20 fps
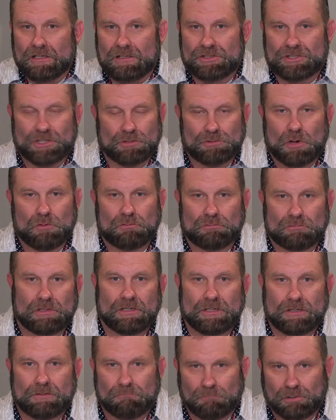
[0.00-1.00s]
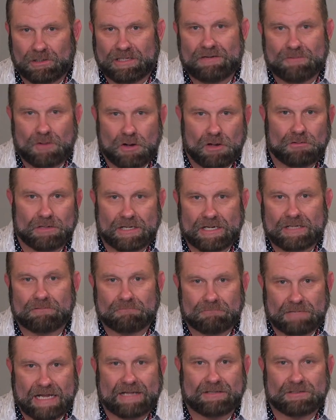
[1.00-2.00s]
So don't believe all
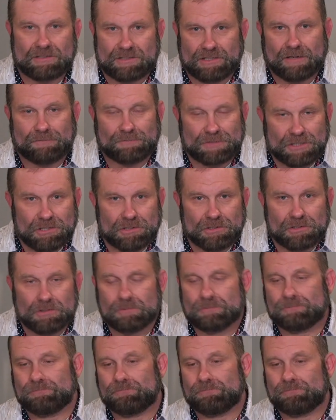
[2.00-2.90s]
that stuff too,